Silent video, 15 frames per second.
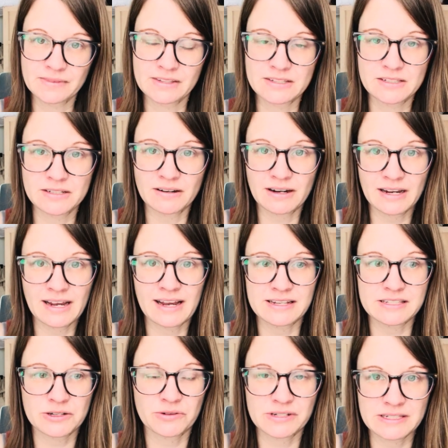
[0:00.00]
So I
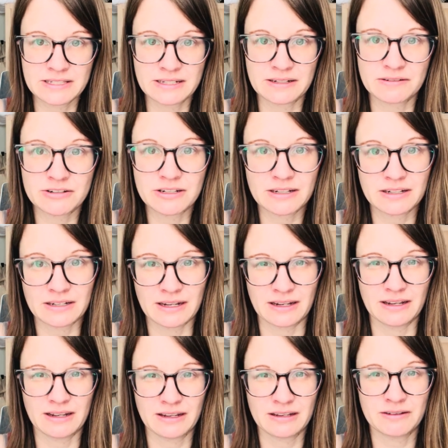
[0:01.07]
asked Kristen if
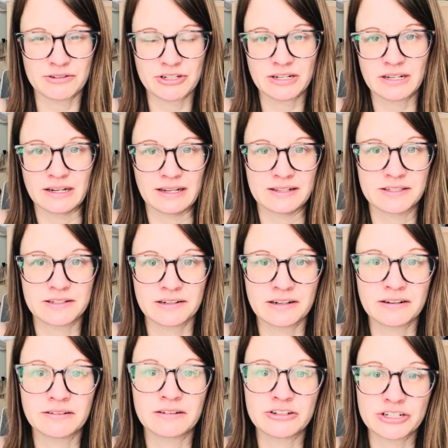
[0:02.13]
she could
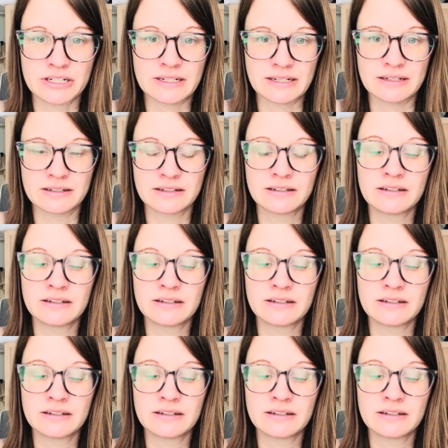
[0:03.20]
answer, and she did.